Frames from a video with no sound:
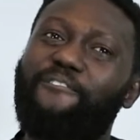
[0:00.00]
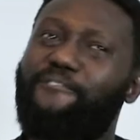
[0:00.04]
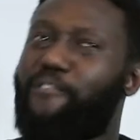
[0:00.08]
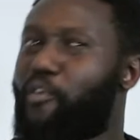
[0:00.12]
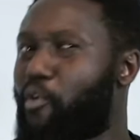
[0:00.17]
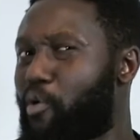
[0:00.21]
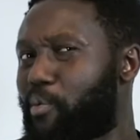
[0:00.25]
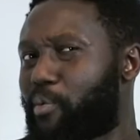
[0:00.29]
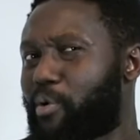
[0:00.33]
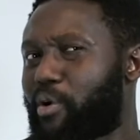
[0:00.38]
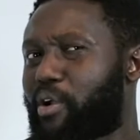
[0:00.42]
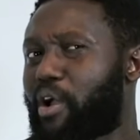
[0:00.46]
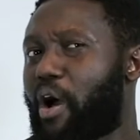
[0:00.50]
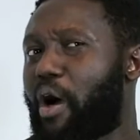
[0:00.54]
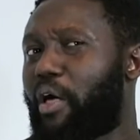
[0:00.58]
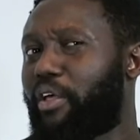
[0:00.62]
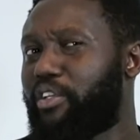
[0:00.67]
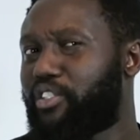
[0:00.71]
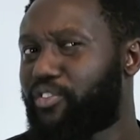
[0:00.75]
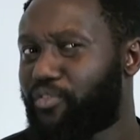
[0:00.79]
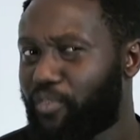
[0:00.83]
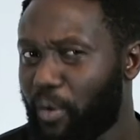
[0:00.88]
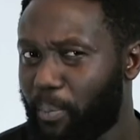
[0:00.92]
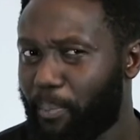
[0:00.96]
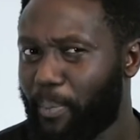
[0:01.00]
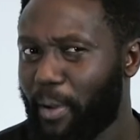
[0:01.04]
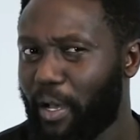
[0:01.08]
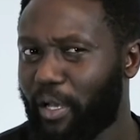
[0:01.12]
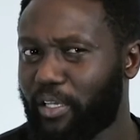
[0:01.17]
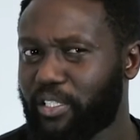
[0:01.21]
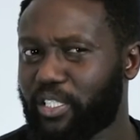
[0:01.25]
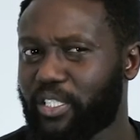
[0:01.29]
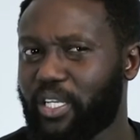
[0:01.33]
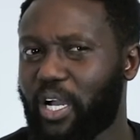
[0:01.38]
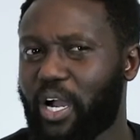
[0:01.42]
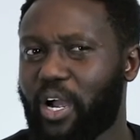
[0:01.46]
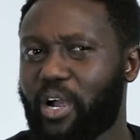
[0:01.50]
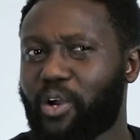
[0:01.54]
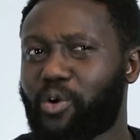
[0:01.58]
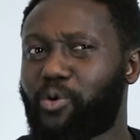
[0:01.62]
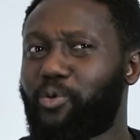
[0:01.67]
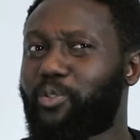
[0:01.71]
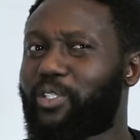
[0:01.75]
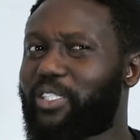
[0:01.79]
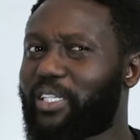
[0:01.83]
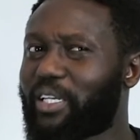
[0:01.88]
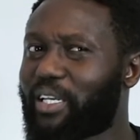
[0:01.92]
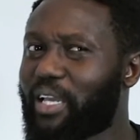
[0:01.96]
former college football star
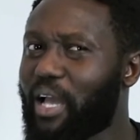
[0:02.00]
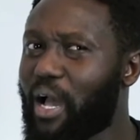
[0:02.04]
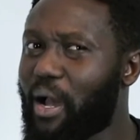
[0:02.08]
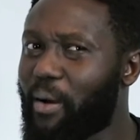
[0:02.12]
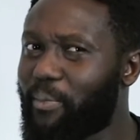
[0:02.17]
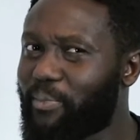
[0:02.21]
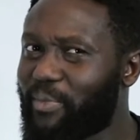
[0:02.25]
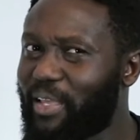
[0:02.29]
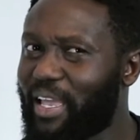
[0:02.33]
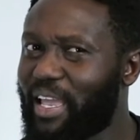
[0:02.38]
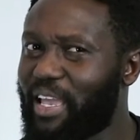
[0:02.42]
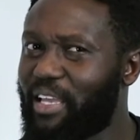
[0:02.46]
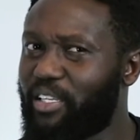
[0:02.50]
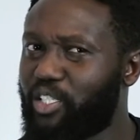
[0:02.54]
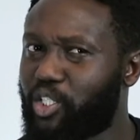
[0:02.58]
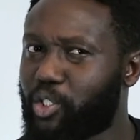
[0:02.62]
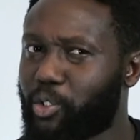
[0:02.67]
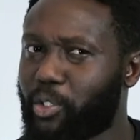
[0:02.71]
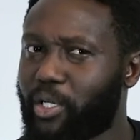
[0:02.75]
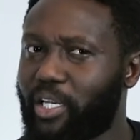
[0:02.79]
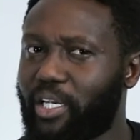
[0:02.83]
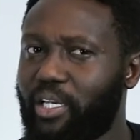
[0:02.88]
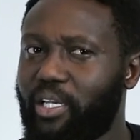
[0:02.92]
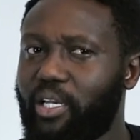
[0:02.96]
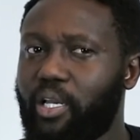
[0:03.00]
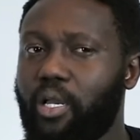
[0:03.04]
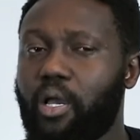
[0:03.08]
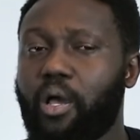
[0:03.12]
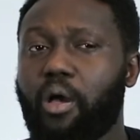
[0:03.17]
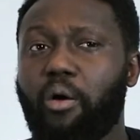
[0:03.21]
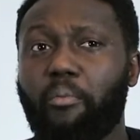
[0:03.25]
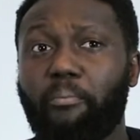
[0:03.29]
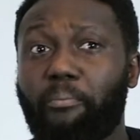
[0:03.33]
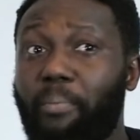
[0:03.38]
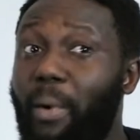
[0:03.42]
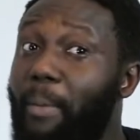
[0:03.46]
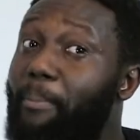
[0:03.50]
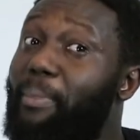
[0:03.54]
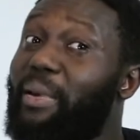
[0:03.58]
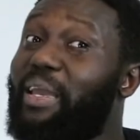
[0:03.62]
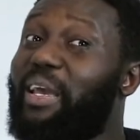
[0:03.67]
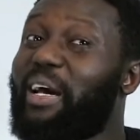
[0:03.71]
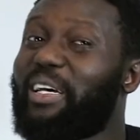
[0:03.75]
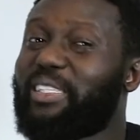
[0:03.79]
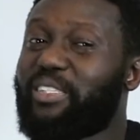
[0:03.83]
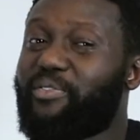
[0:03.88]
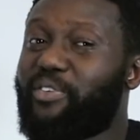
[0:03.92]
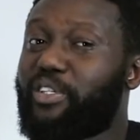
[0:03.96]
who succumbed to injury, but
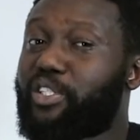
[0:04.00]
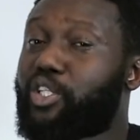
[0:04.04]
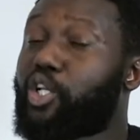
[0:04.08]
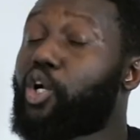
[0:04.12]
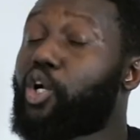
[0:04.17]
because of his